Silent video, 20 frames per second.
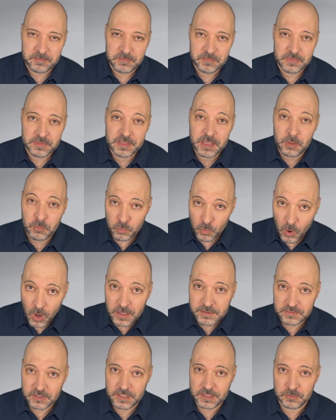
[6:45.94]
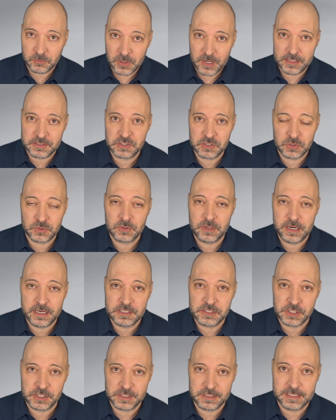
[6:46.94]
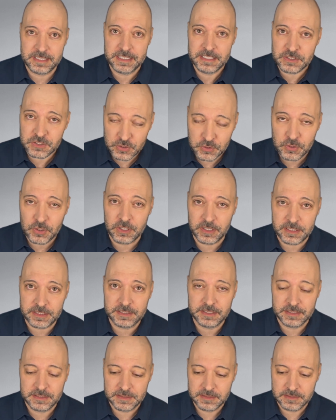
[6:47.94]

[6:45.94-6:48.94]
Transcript: that wanting restoration is good.